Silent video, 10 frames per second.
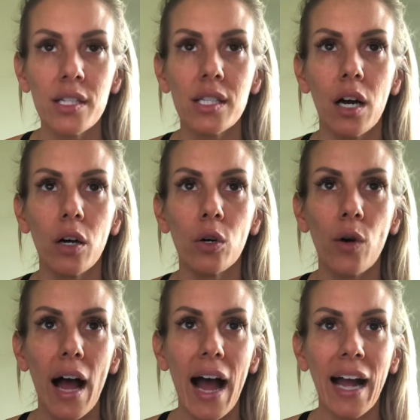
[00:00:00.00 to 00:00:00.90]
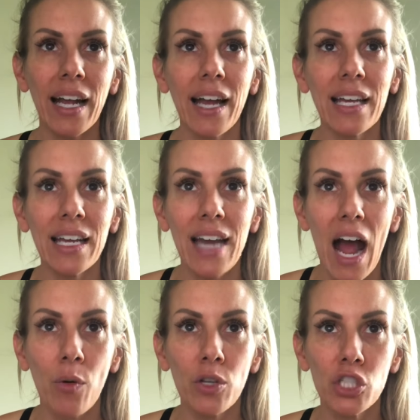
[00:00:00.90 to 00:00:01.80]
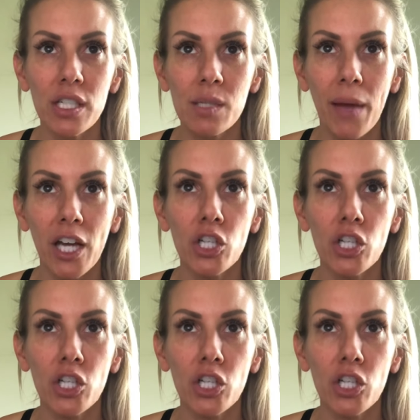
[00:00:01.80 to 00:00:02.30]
So I would just make